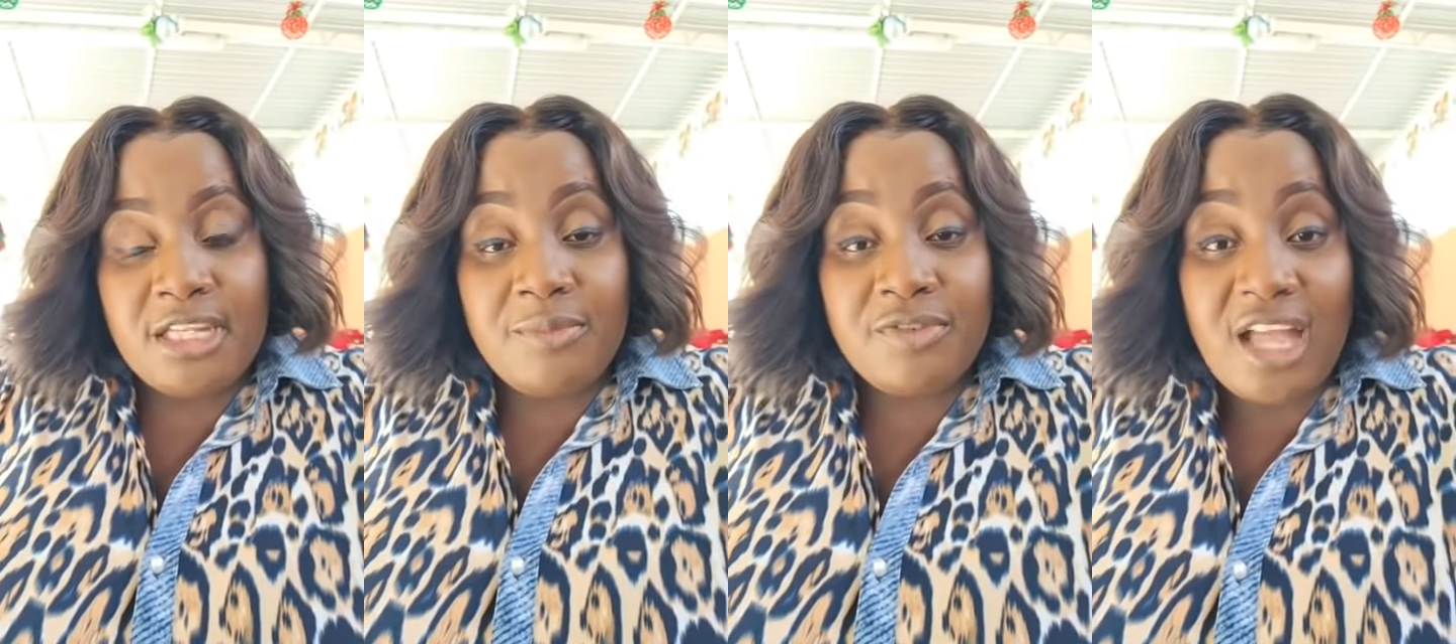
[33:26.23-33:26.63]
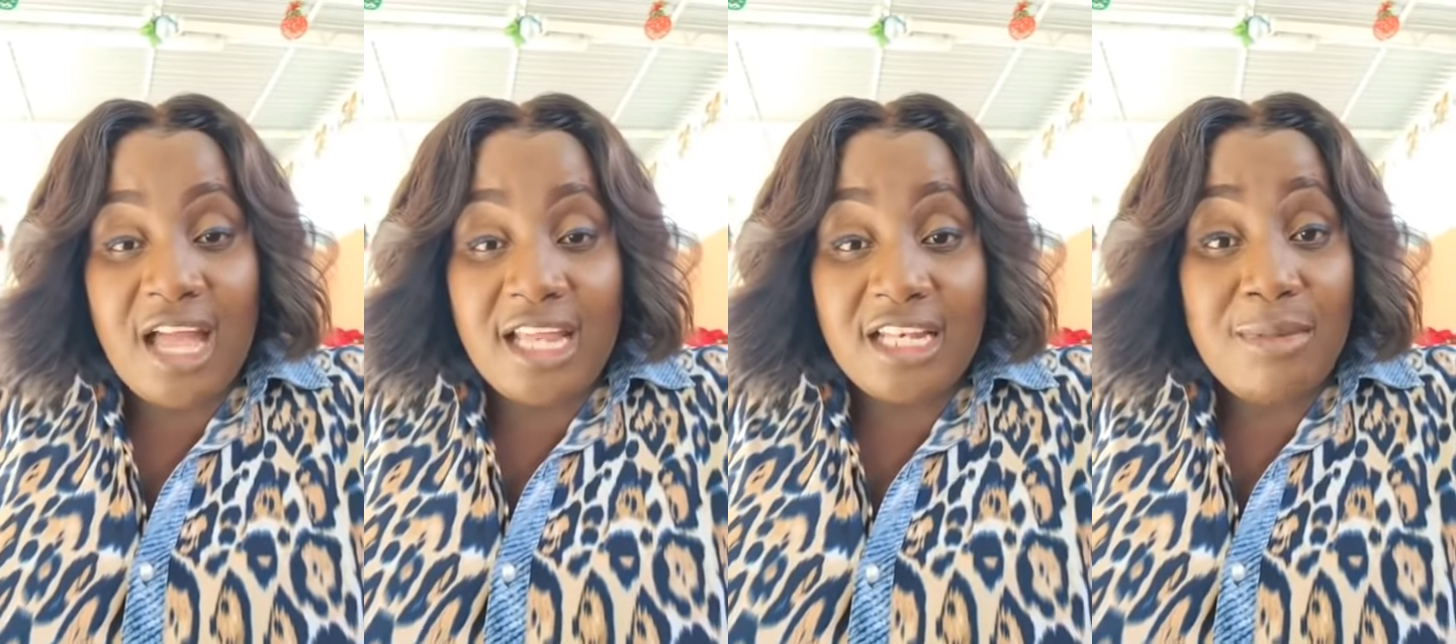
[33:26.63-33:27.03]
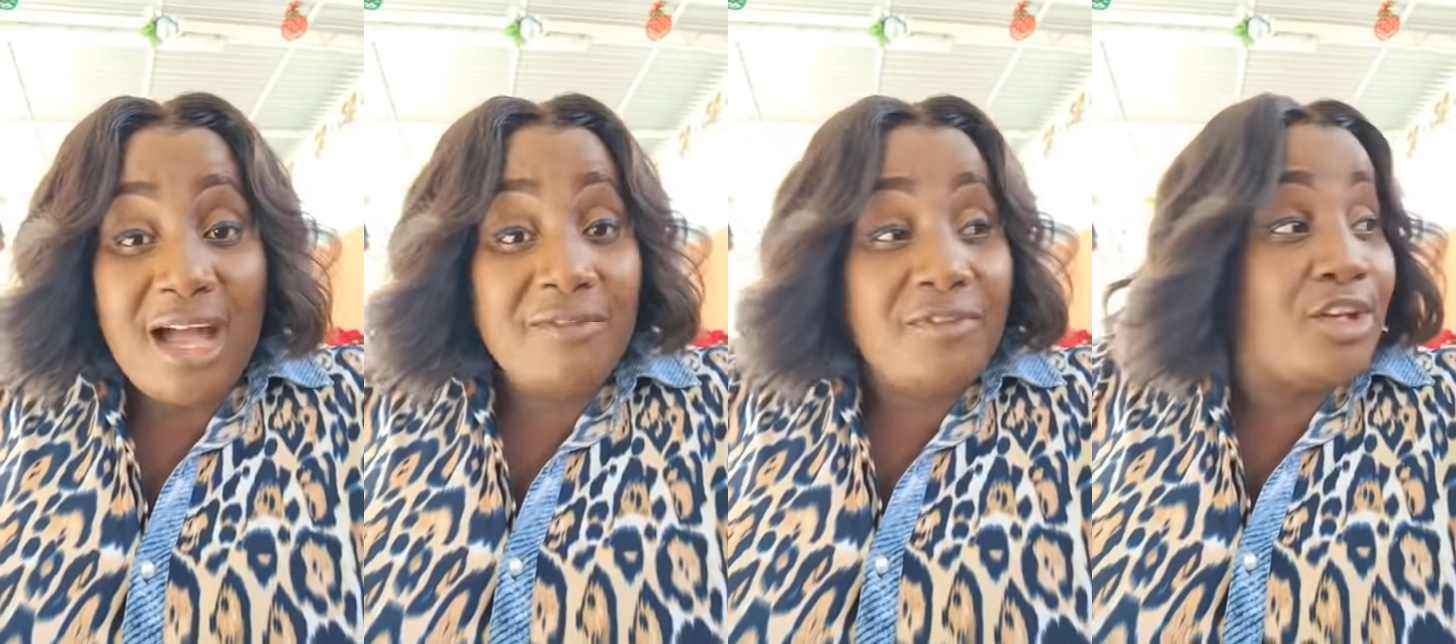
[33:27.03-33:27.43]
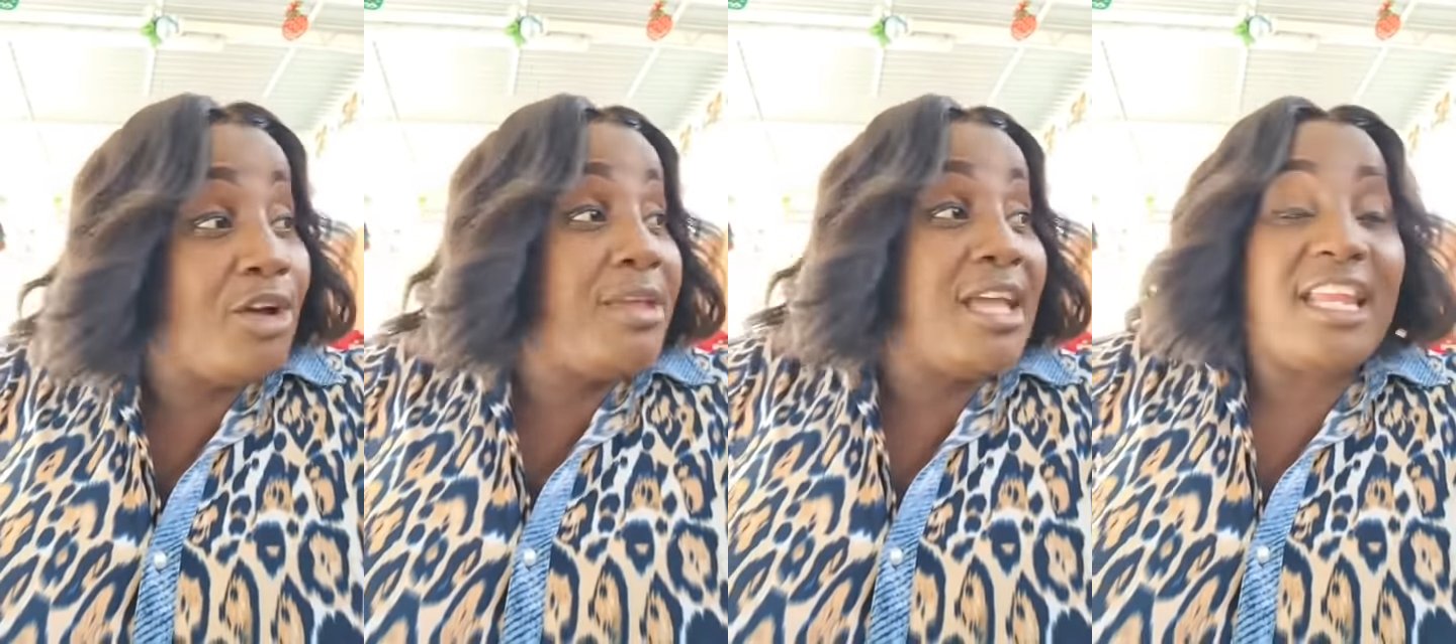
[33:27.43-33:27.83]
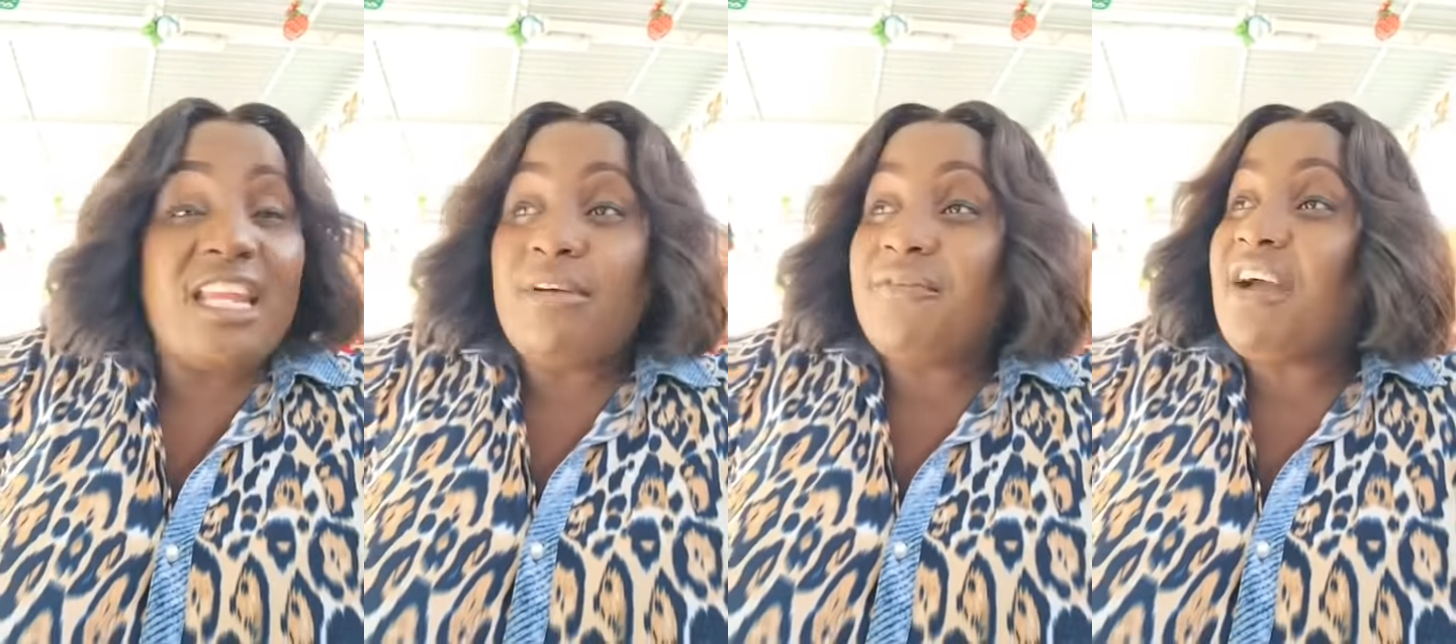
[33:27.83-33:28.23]
Them tired. Them all video me
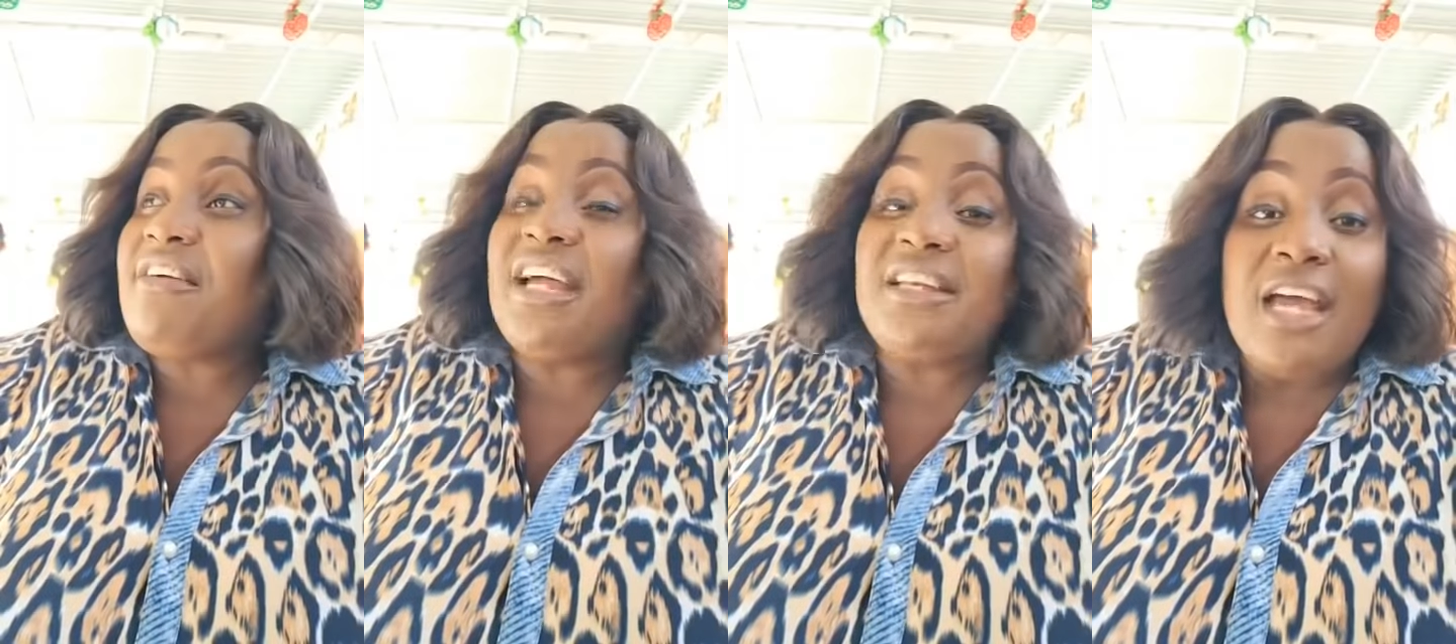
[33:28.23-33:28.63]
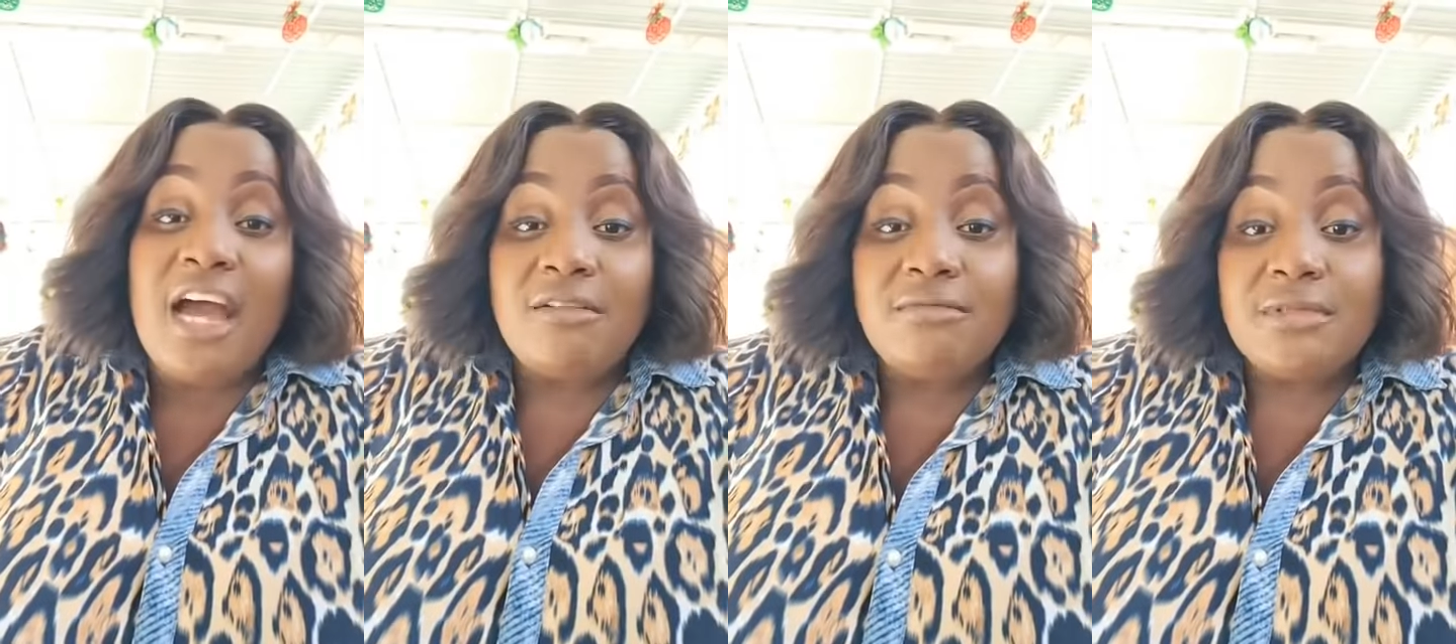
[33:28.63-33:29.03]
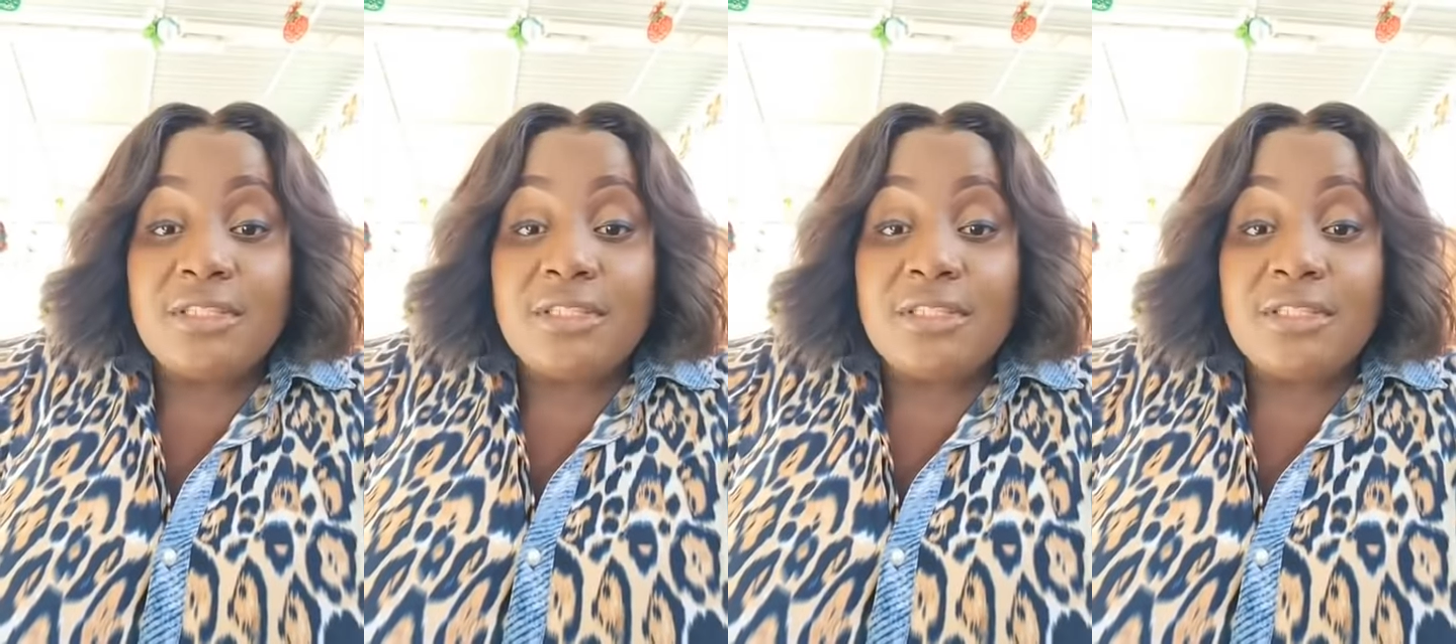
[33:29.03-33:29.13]
here in my veranda.